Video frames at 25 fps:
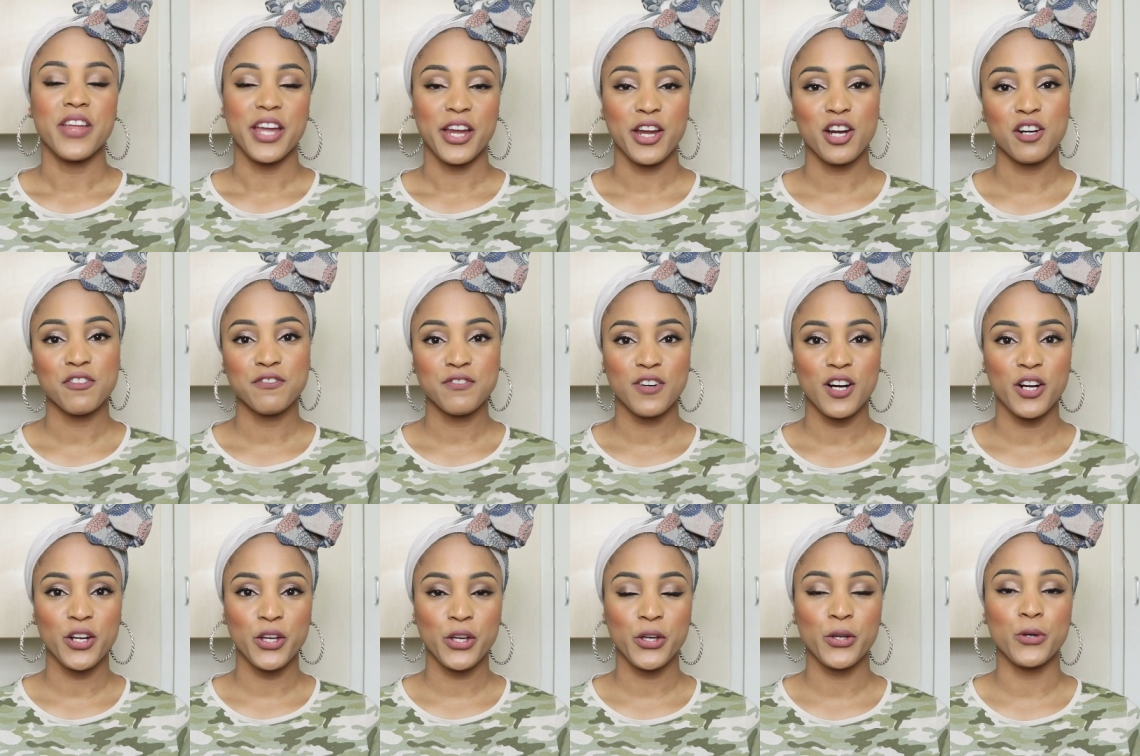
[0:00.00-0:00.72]
The hair
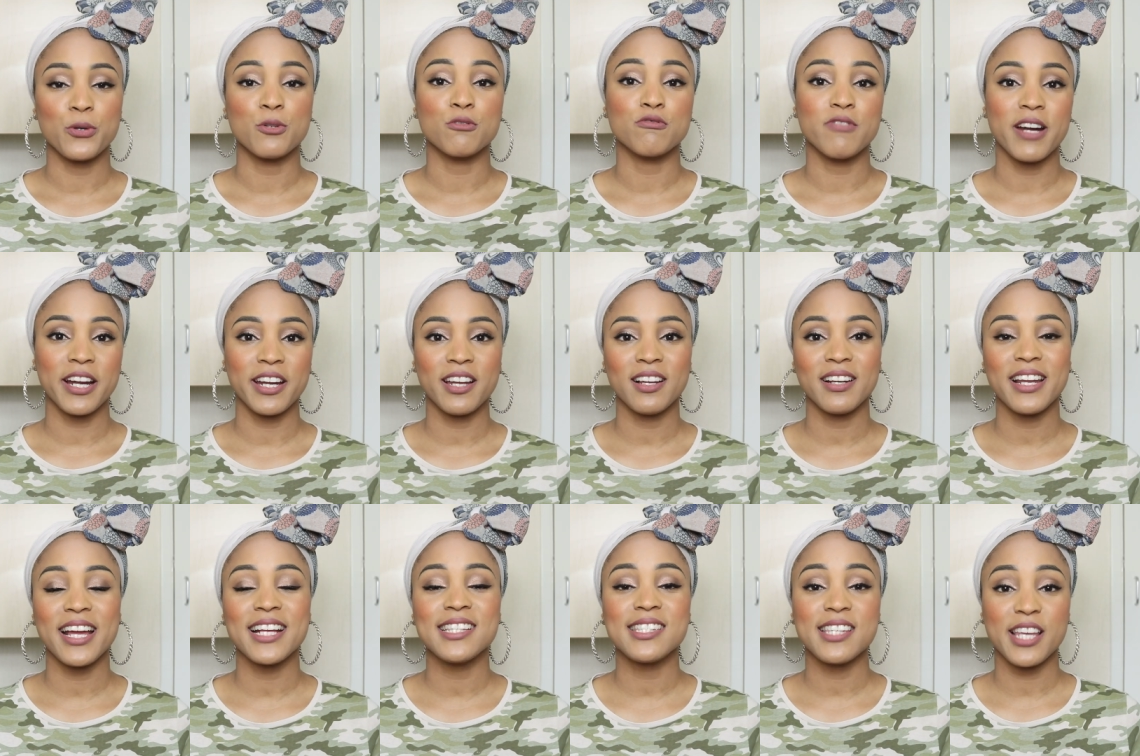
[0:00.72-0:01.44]
follicle
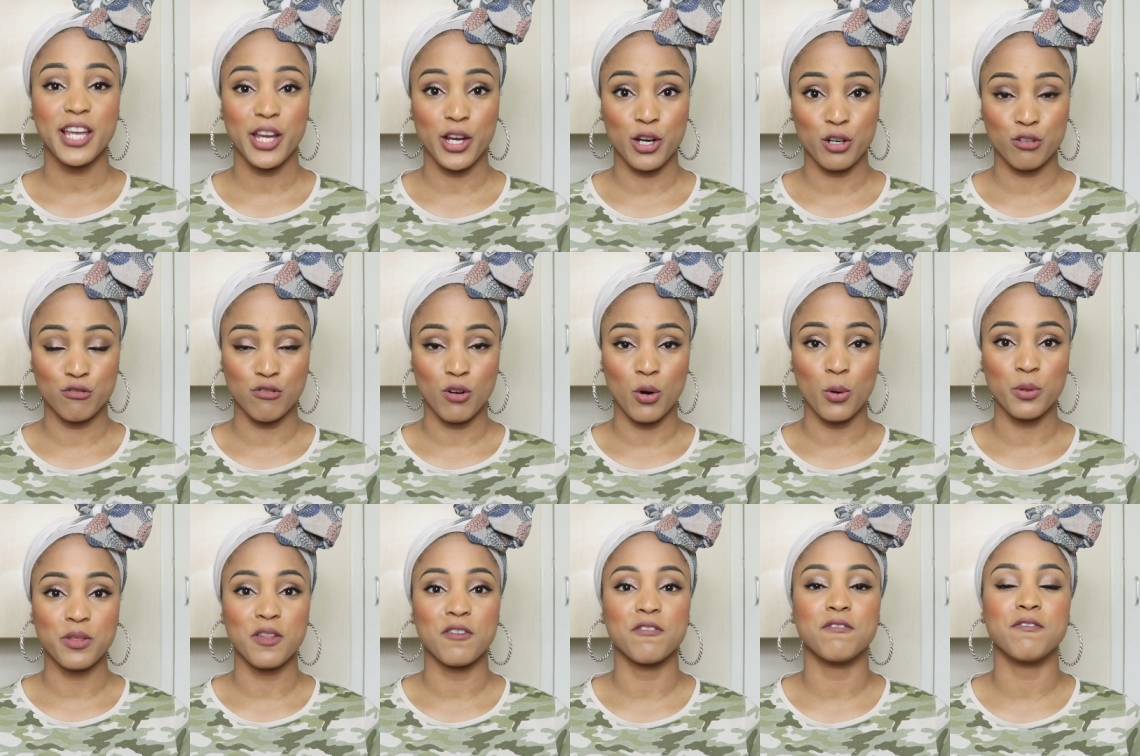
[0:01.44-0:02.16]
regulates hair
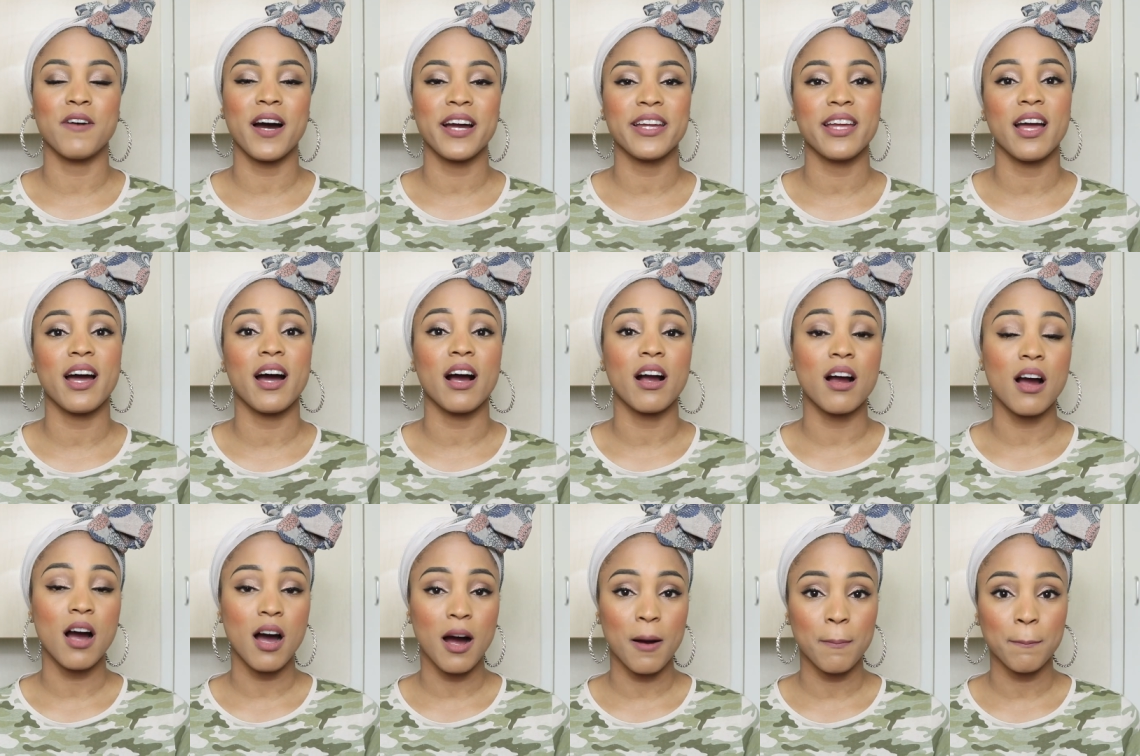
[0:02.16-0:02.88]
growth via
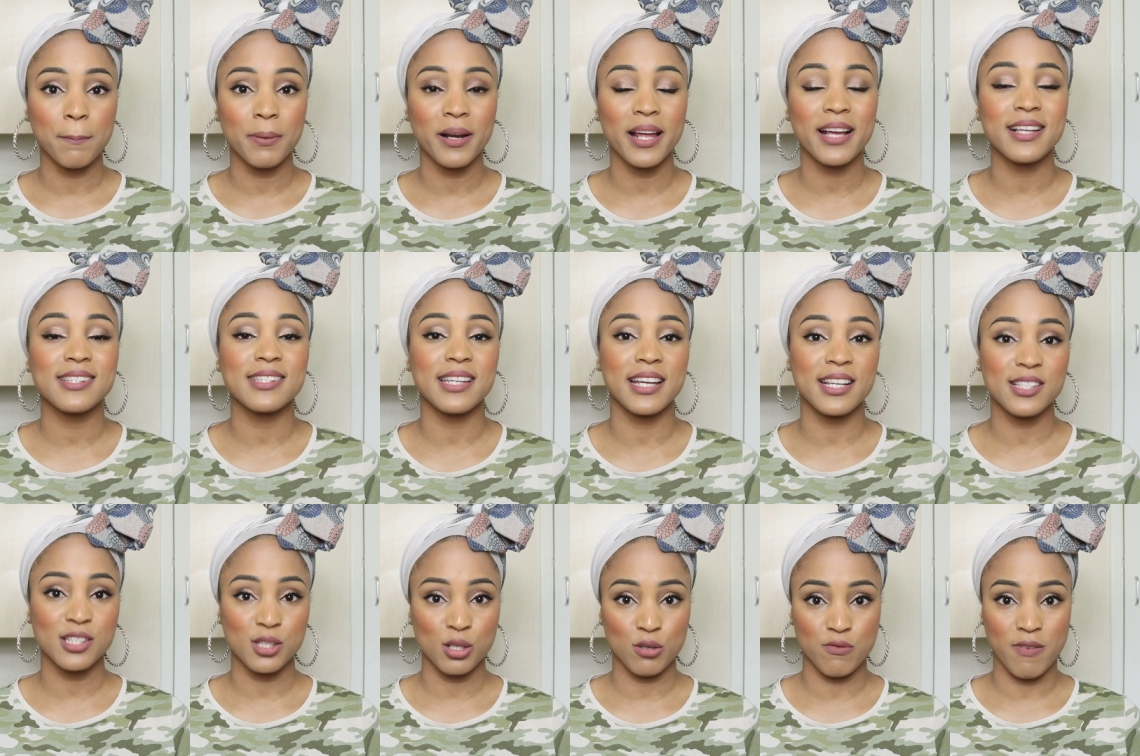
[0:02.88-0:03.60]
a
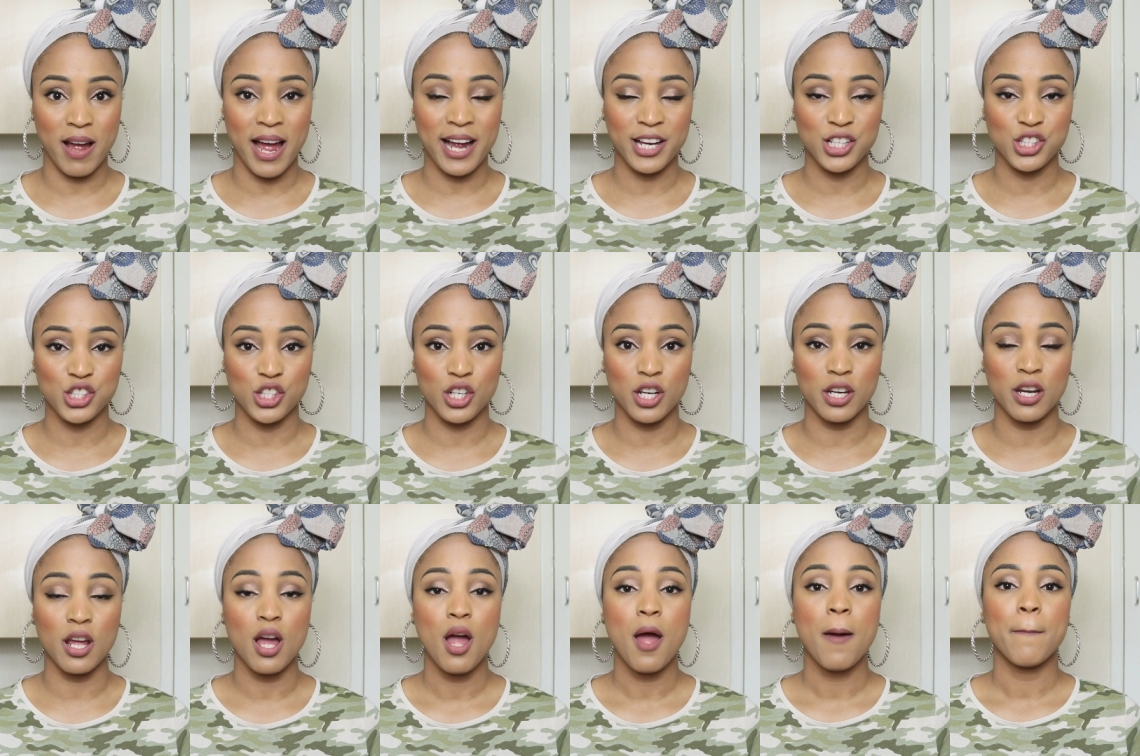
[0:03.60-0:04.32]
complex
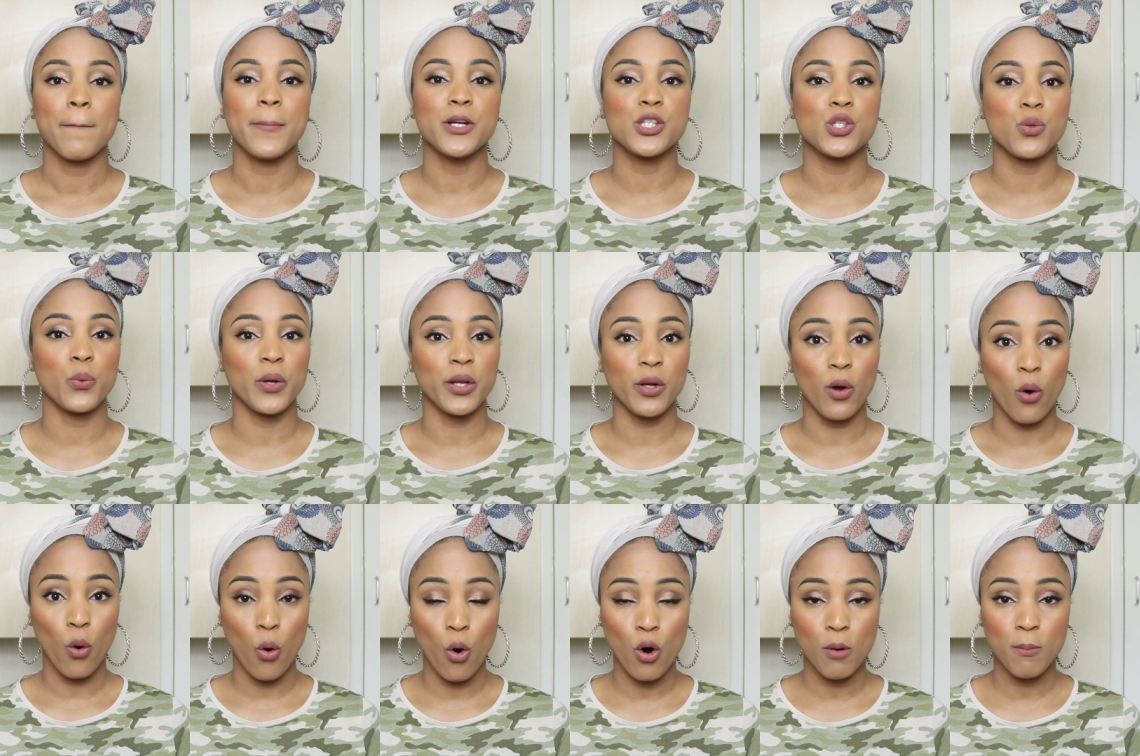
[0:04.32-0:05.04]
interaction
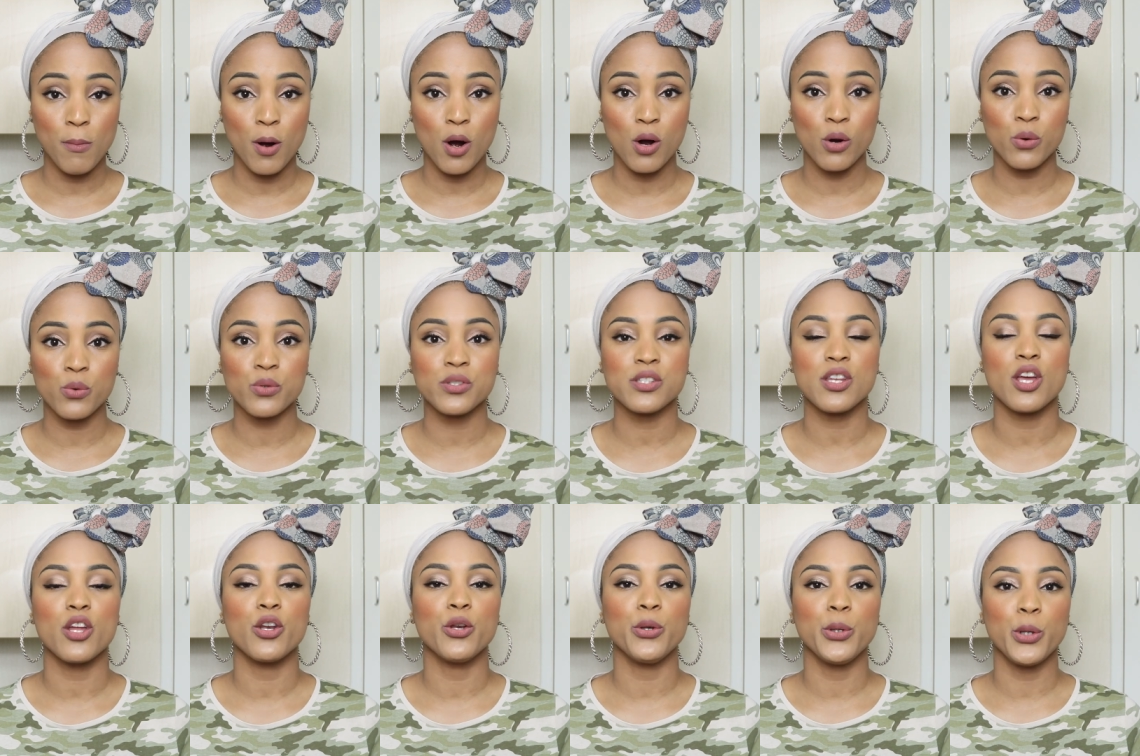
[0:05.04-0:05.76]
between
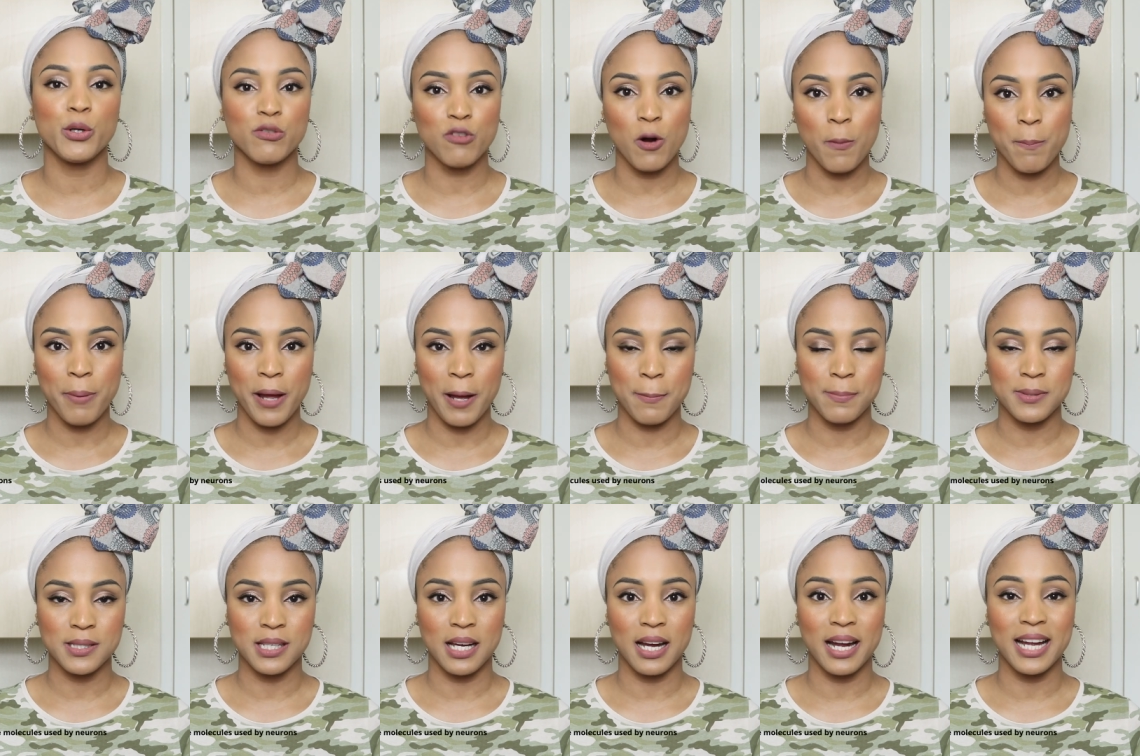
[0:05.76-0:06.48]
hormones,
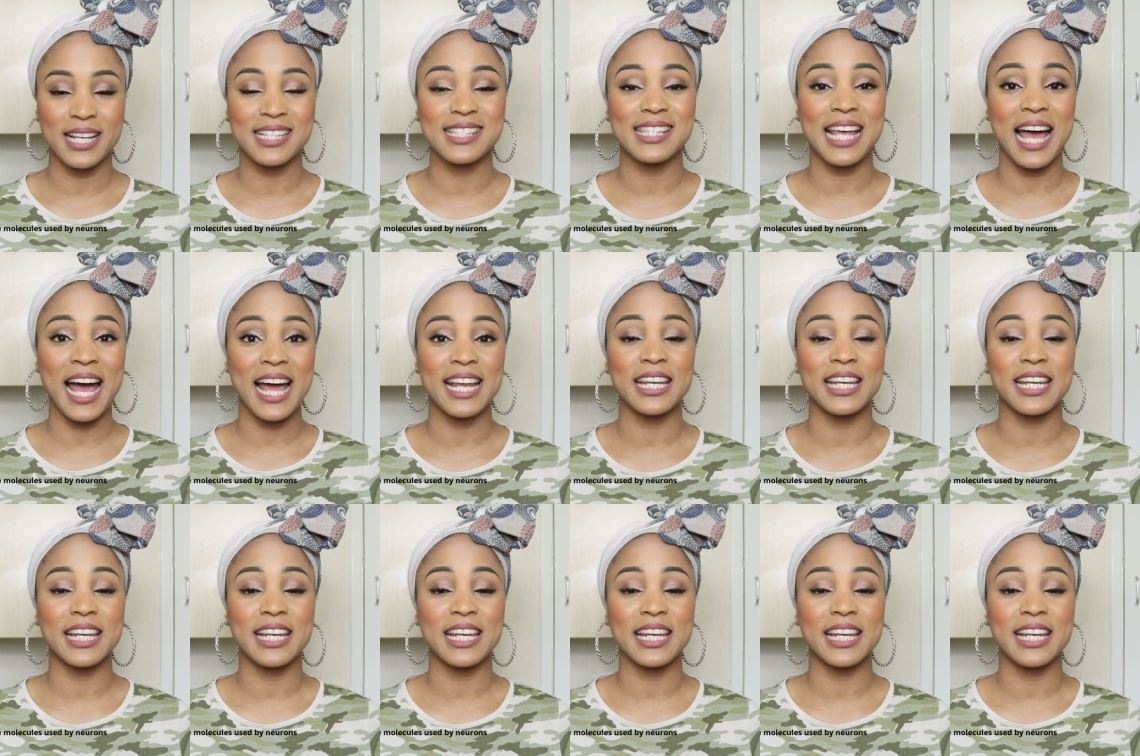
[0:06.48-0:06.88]
neuropeptides,